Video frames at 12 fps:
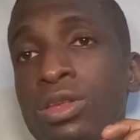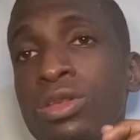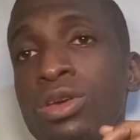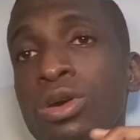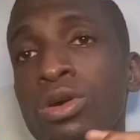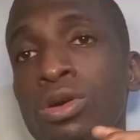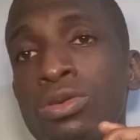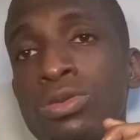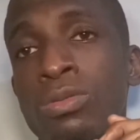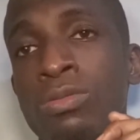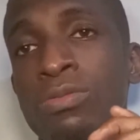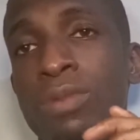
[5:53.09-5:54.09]
your
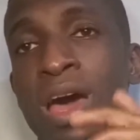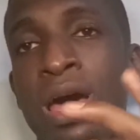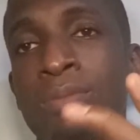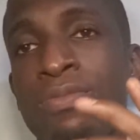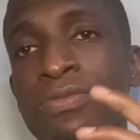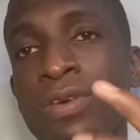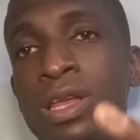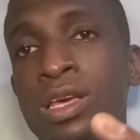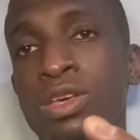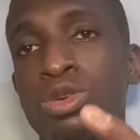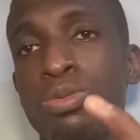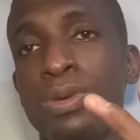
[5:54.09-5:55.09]
amp
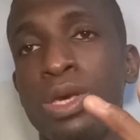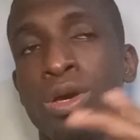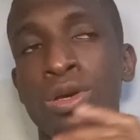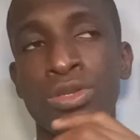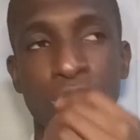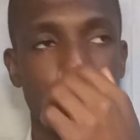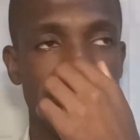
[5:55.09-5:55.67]
failing you, because